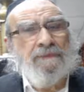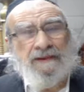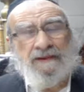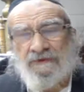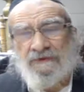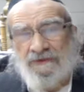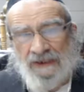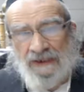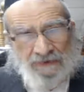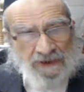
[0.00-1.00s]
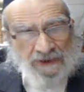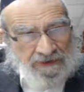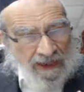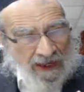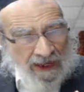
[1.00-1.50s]
Even as we said,
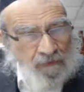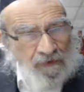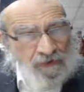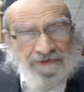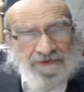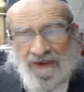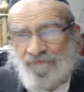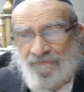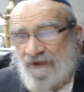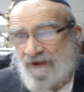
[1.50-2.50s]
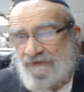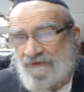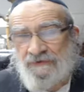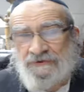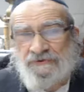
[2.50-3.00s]
in our world itself,
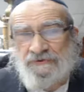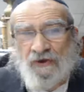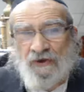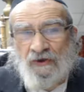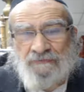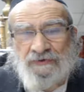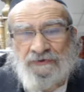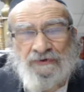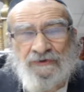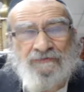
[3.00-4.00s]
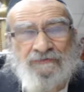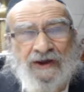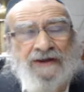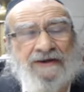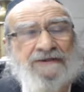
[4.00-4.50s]
there is no limit to the
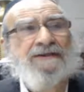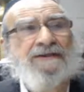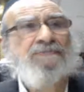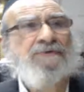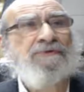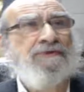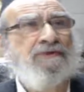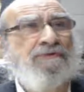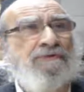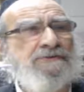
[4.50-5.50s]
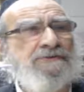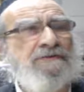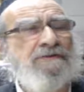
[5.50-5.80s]
variety that, that there is.